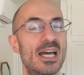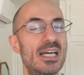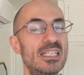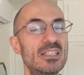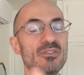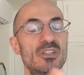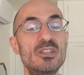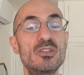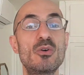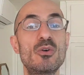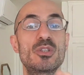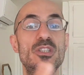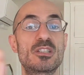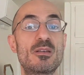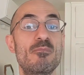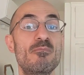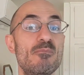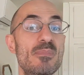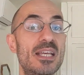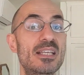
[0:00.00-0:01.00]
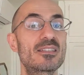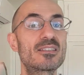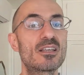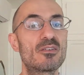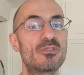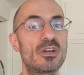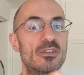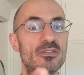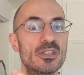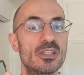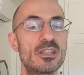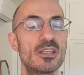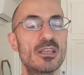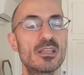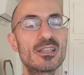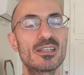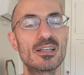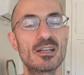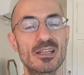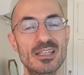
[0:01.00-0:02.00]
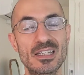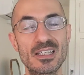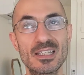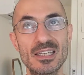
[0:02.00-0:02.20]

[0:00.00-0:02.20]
and even though it's a mix of everything,